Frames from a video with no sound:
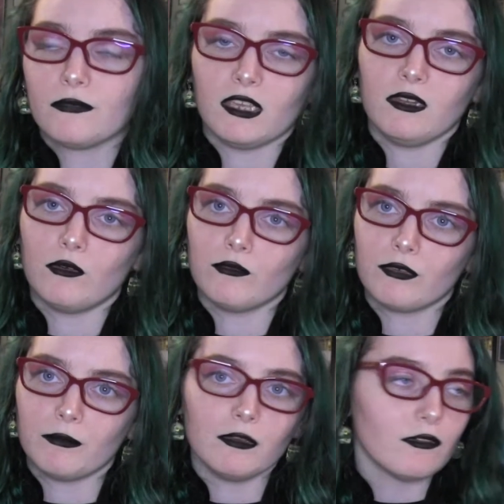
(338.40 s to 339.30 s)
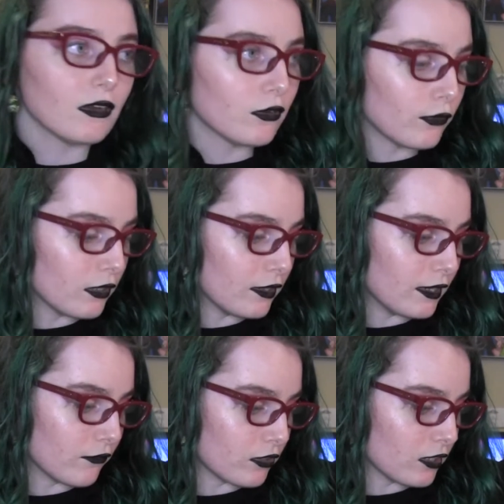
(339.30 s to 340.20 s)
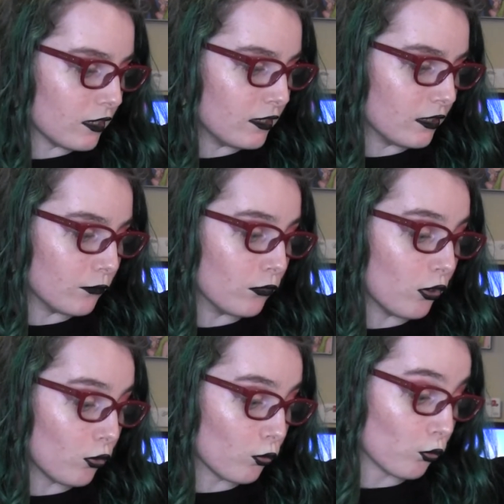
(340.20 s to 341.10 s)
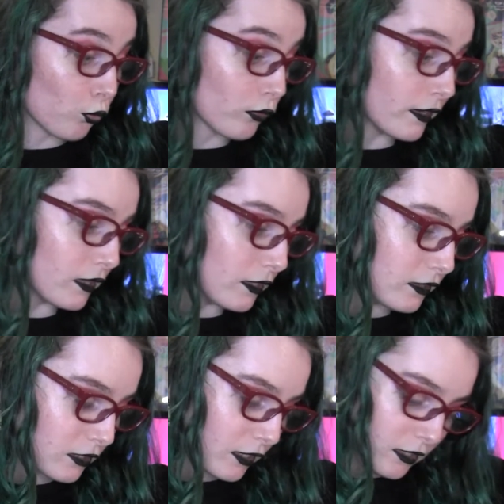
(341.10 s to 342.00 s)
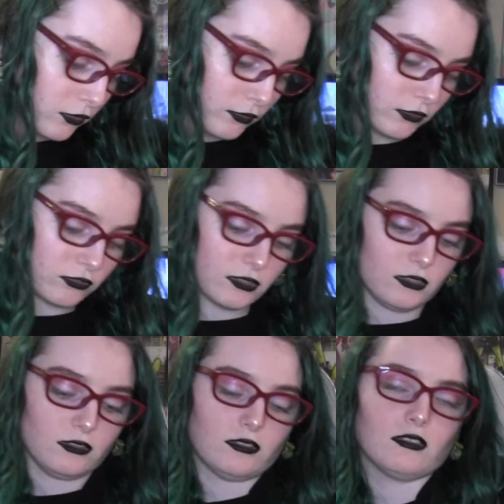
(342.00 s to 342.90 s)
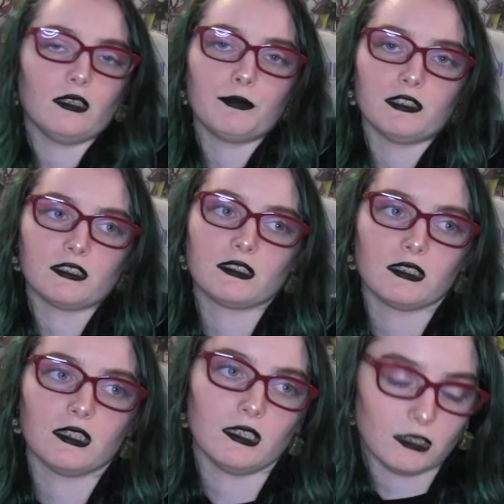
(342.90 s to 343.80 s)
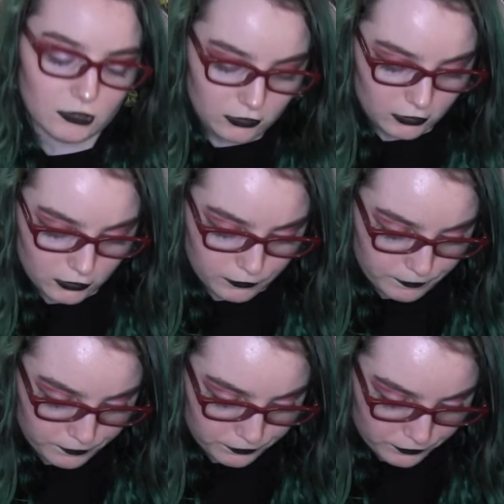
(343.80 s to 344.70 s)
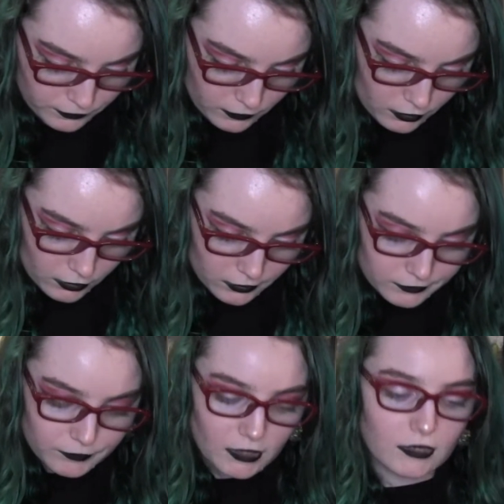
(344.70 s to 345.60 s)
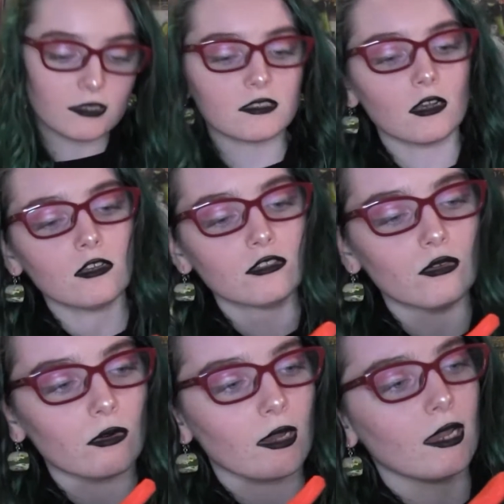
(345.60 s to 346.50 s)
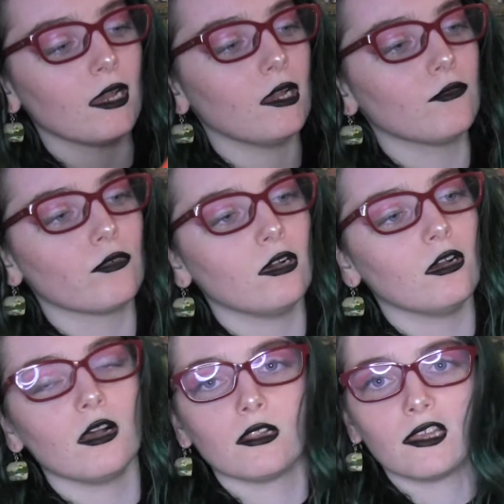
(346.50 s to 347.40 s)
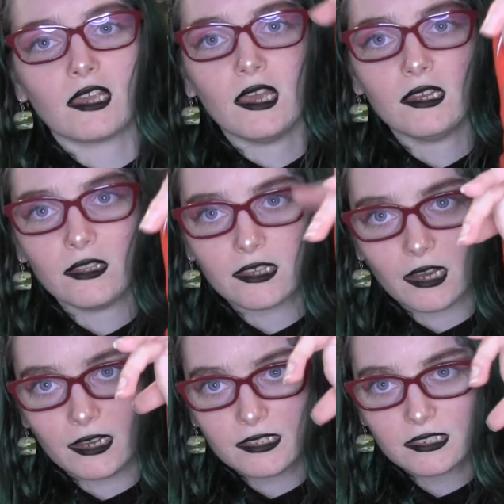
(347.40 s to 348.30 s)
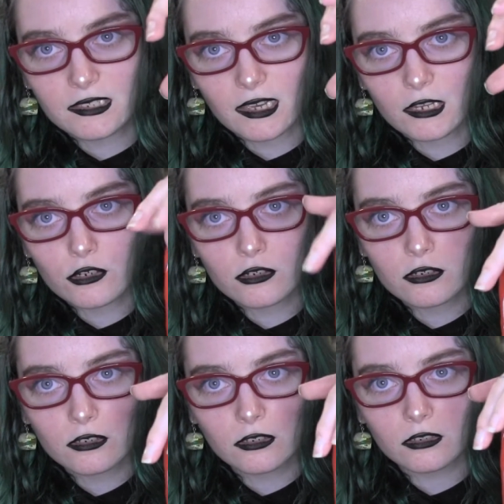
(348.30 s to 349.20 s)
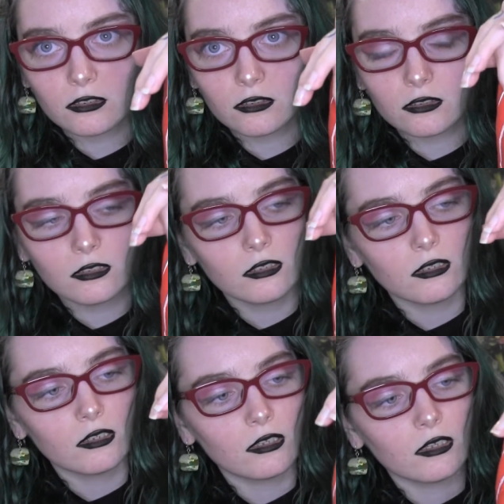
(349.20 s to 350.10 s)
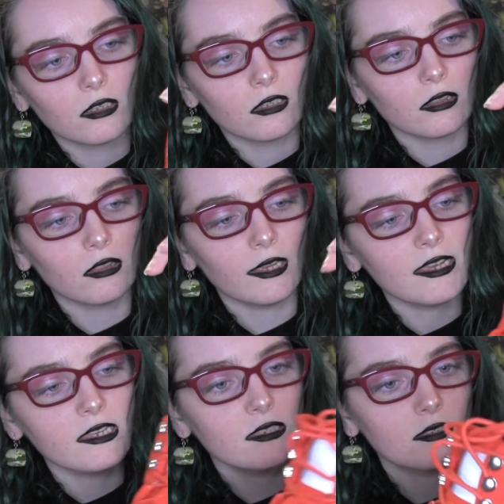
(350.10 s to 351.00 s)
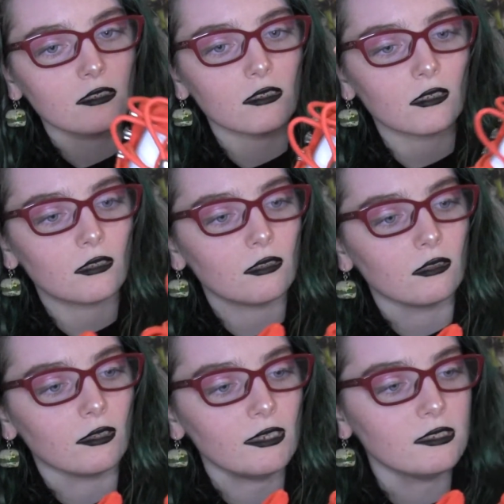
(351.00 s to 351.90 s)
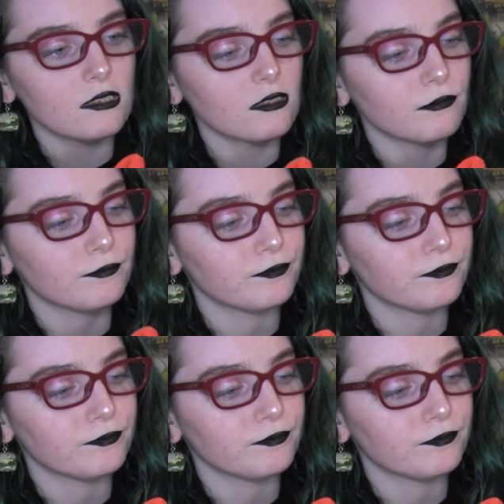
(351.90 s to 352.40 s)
they don't fit me very well. I have to tie them really tight or else they slip and slide. These also have uh, like kind of like ice skater lace laces